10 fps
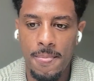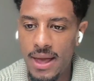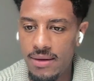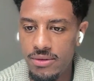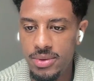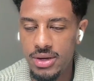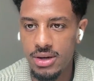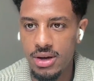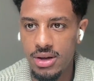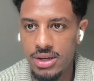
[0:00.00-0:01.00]
Have an opinion
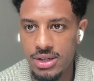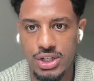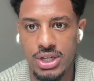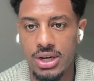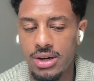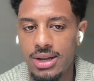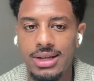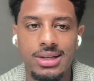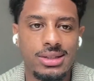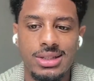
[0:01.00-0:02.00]
on it, share it.
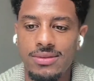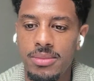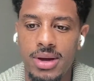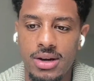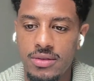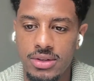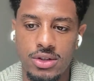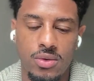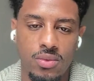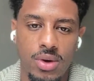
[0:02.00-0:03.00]
It doesn't even matter if
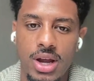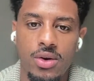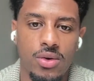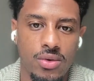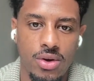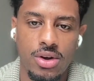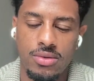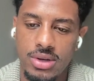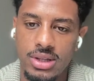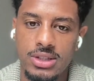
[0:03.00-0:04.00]
it's right or wrong,
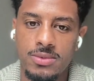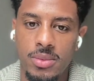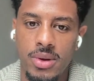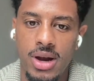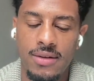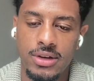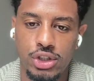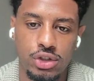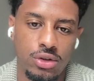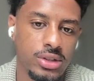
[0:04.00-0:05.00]
really. It's more about having a
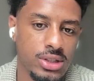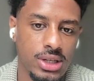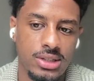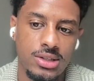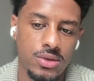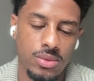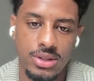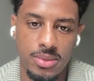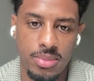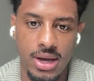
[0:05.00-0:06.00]
strong stance that you're
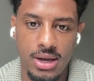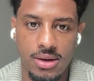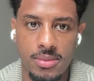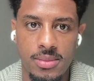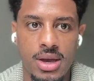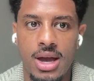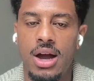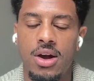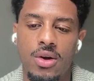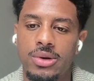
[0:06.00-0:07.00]
willing to back up.
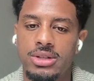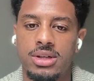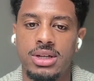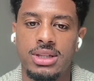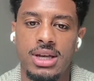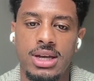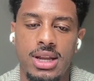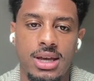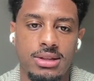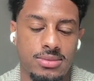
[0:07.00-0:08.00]
I always look at that,
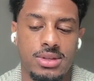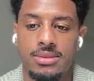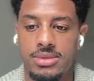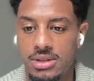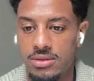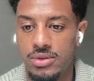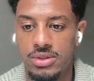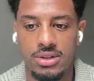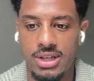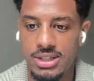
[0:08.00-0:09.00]
and sometimes in interviews,
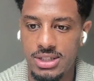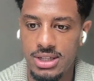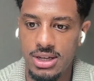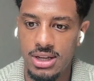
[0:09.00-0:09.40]
I'll test it.